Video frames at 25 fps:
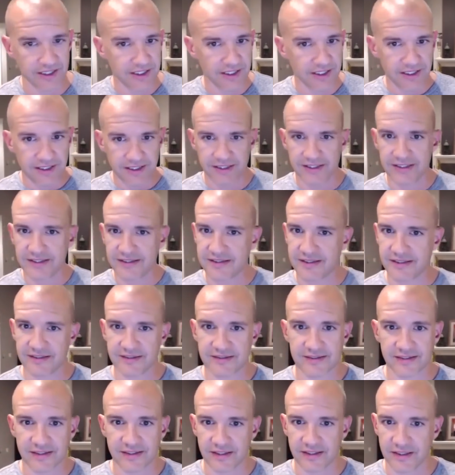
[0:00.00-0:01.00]

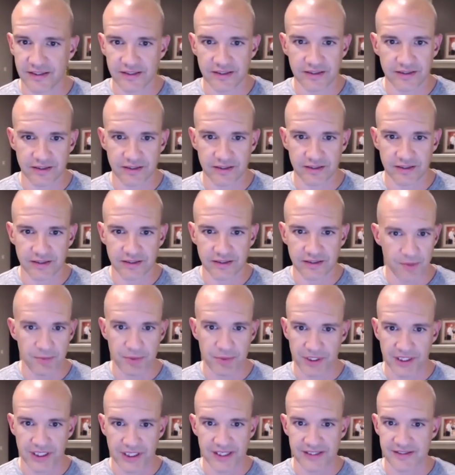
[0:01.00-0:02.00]
ETC is as
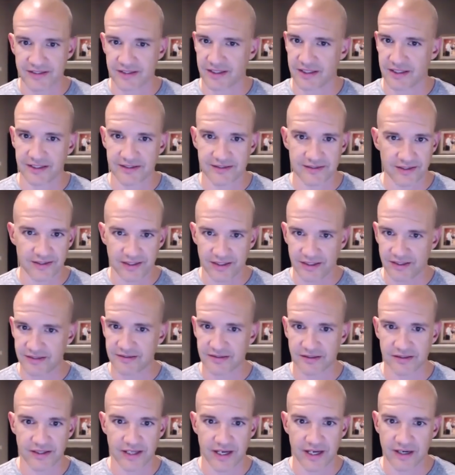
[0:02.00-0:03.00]
epic as it gets
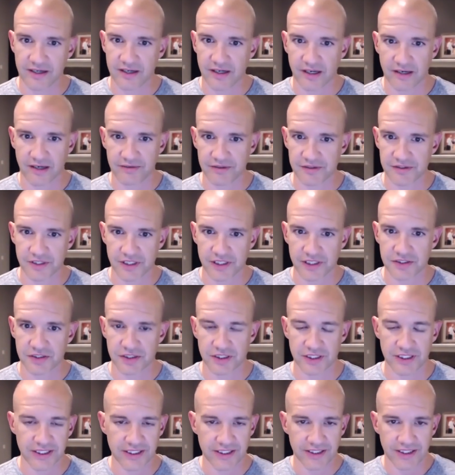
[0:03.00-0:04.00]
into that
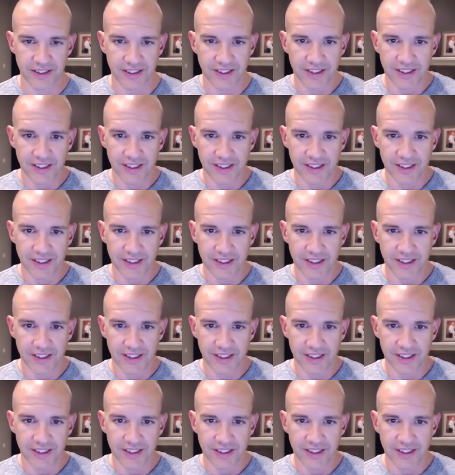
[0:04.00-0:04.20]
conversation and,